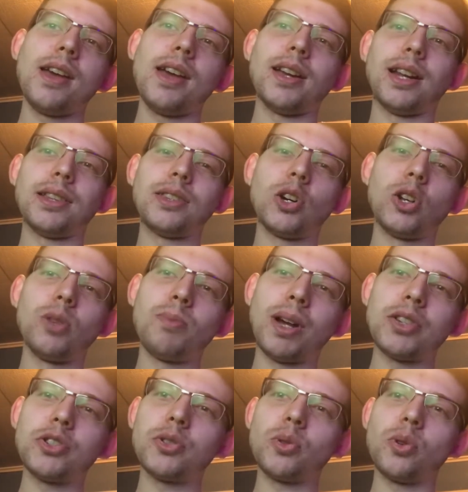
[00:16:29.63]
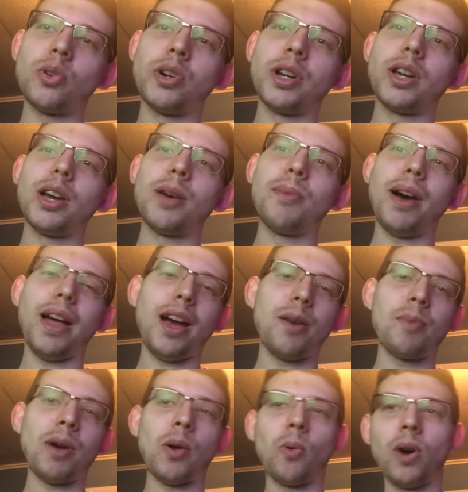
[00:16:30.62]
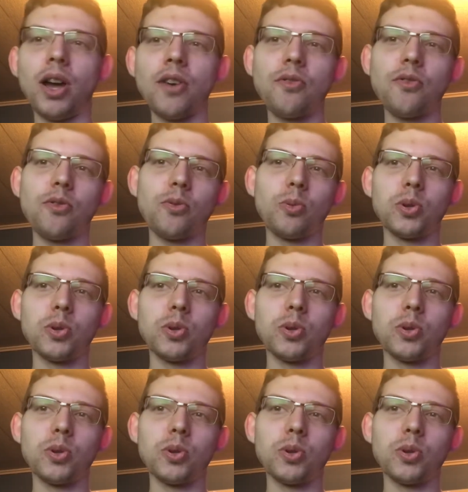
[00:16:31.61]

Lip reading: and I told my story about how my wife